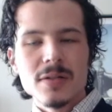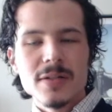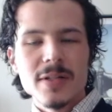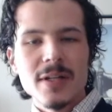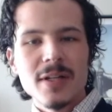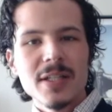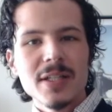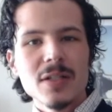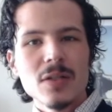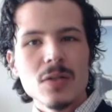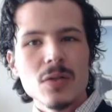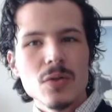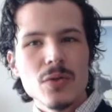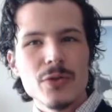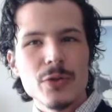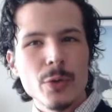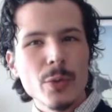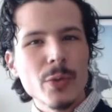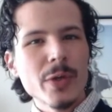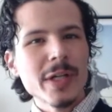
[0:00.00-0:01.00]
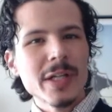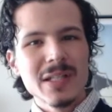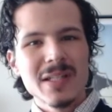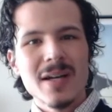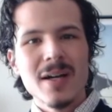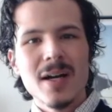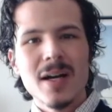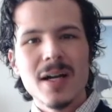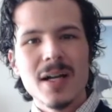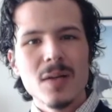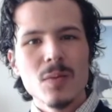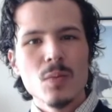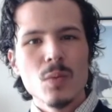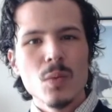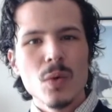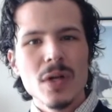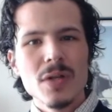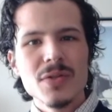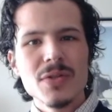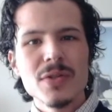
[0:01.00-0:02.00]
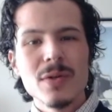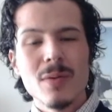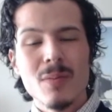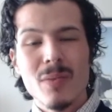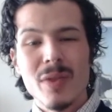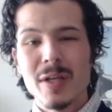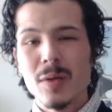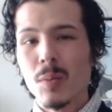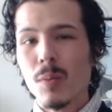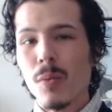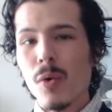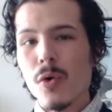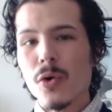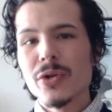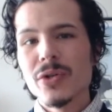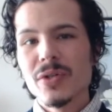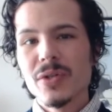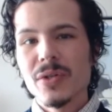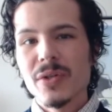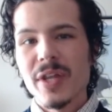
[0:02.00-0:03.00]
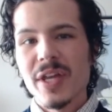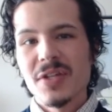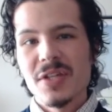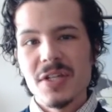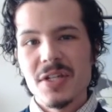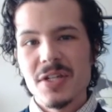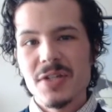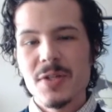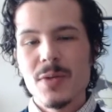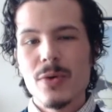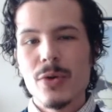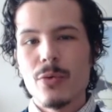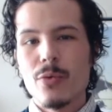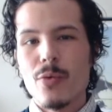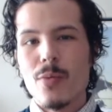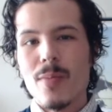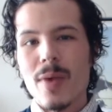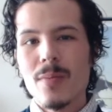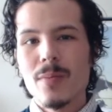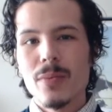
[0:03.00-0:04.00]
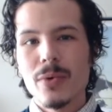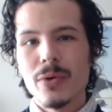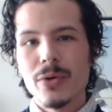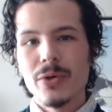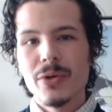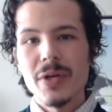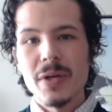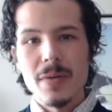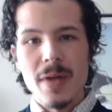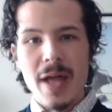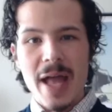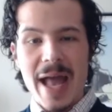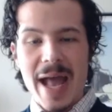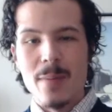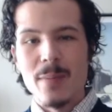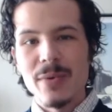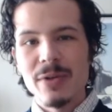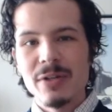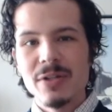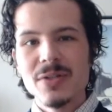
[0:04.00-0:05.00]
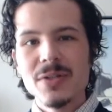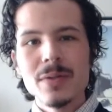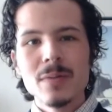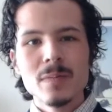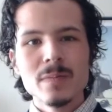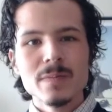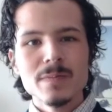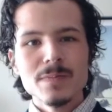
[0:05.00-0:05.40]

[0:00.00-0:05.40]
done during a time when something important that needed to be remembered happened,